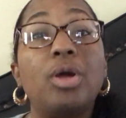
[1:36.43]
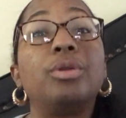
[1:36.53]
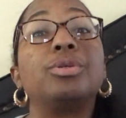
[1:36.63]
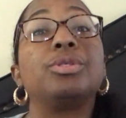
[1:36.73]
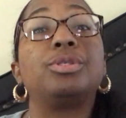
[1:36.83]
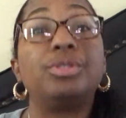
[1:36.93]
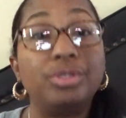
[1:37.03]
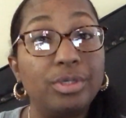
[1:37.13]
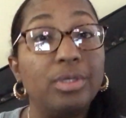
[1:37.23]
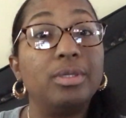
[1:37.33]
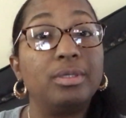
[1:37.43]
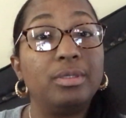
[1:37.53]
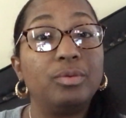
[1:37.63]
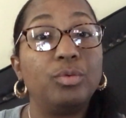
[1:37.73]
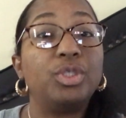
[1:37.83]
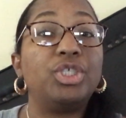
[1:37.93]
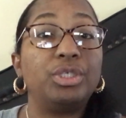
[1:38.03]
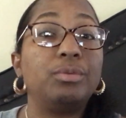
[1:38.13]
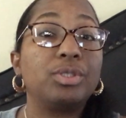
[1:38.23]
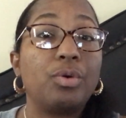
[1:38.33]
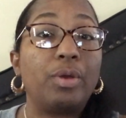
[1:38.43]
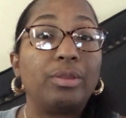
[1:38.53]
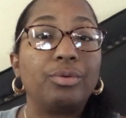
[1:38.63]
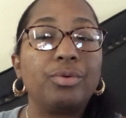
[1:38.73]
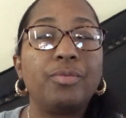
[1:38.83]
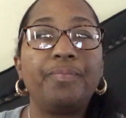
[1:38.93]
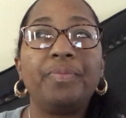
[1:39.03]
understood what she was going through.